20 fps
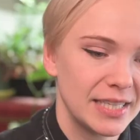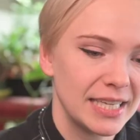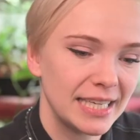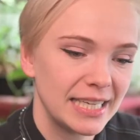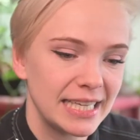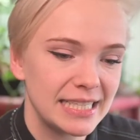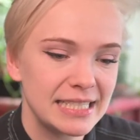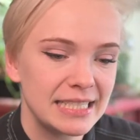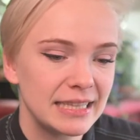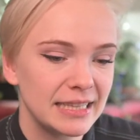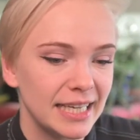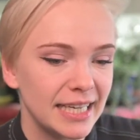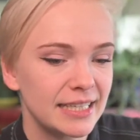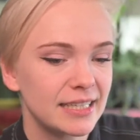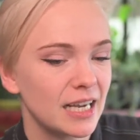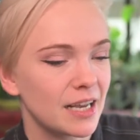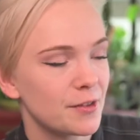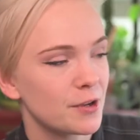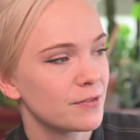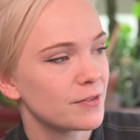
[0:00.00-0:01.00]
It isn't like
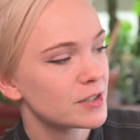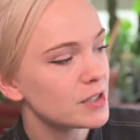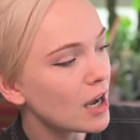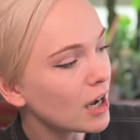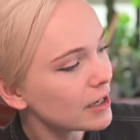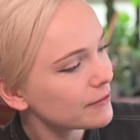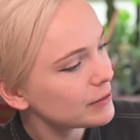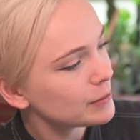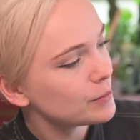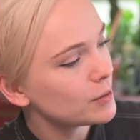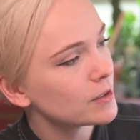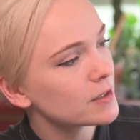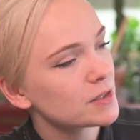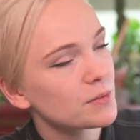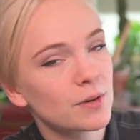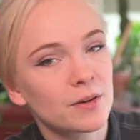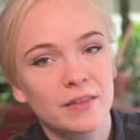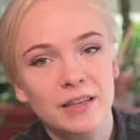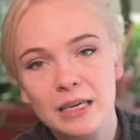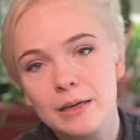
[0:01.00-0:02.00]
other photography books
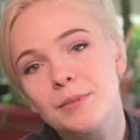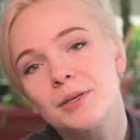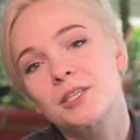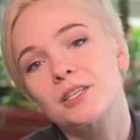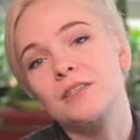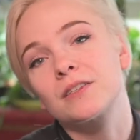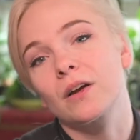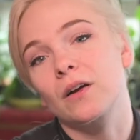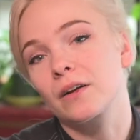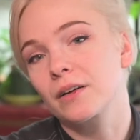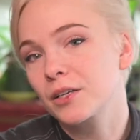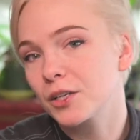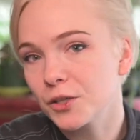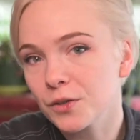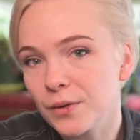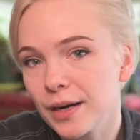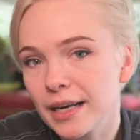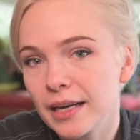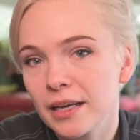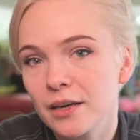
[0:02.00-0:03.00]
where the images are
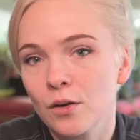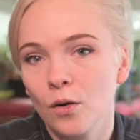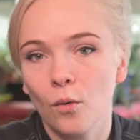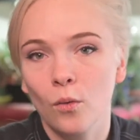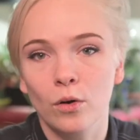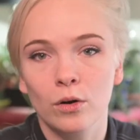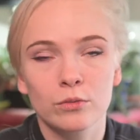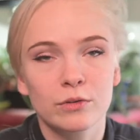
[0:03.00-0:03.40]
curated or